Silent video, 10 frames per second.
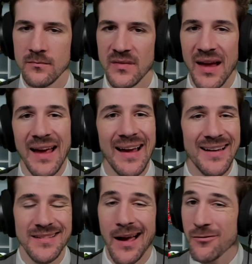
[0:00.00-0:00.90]
Hey
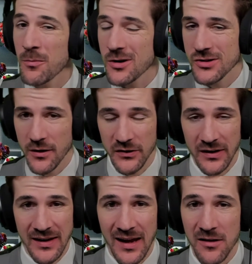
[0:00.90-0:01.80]
guys, Ivor Margerison
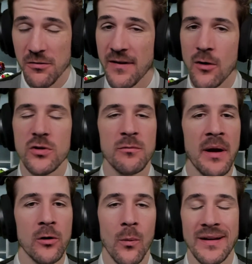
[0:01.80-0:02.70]
again, founder of
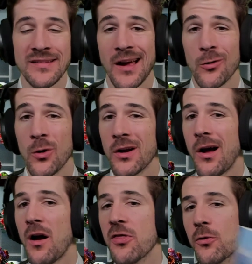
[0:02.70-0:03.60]
MicroWeddings.org,
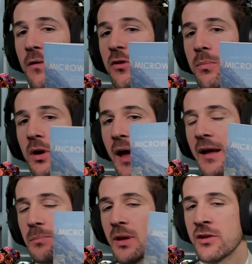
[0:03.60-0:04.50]
author of the book How
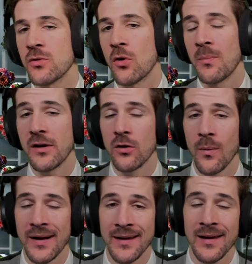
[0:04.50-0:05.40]
to Plan Your Own
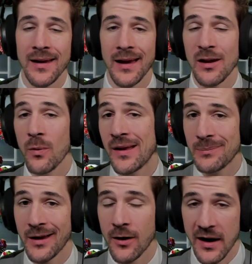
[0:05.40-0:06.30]
Micro-Wedding, and a wedding
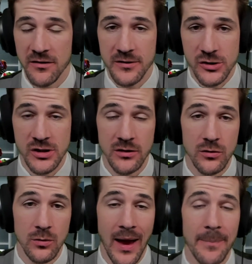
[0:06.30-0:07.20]
planner and officiant
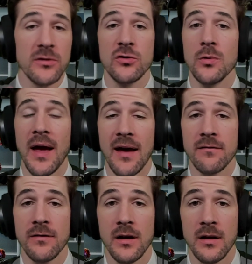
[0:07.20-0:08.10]
who happens to
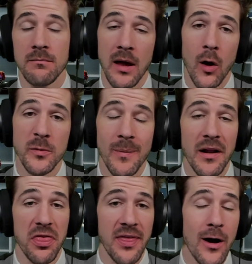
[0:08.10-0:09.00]
have helped about
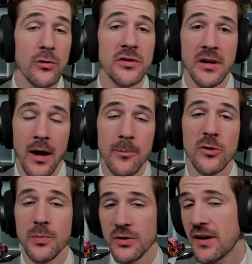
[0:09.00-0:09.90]
1,000
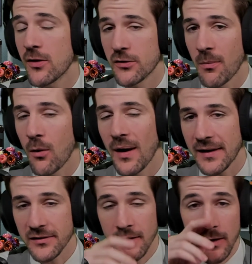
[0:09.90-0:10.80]
couples put together small
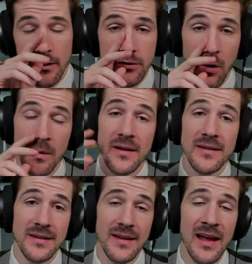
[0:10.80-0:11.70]
weddings. So
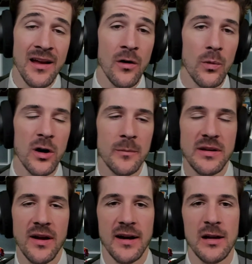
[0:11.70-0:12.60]
today we're going to be
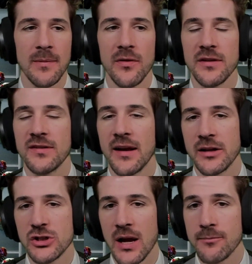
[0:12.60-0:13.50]
talking about the second
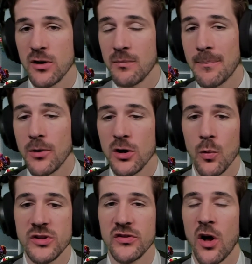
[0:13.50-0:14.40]
chapter of my book,
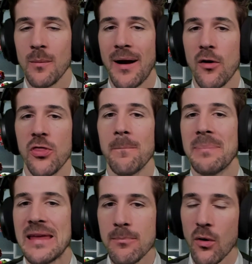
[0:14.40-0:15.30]
which is all about the
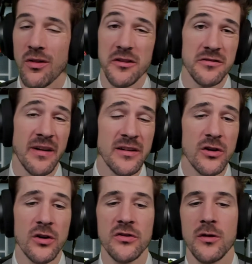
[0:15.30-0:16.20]
people, the
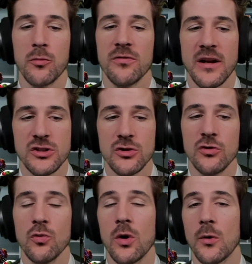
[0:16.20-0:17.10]
vendors, the professionals
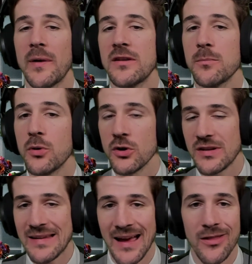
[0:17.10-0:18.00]
who are going to put
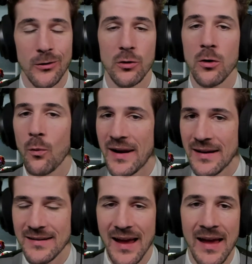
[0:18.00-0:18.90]
together your
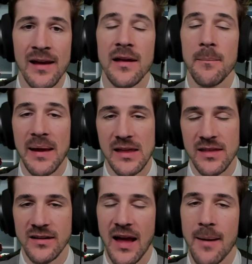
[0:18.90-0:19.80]
wedding day, make
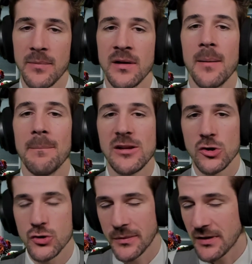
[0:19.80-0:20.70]
things happen, make your
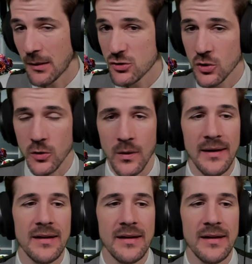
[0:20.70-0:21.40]
dreams come true.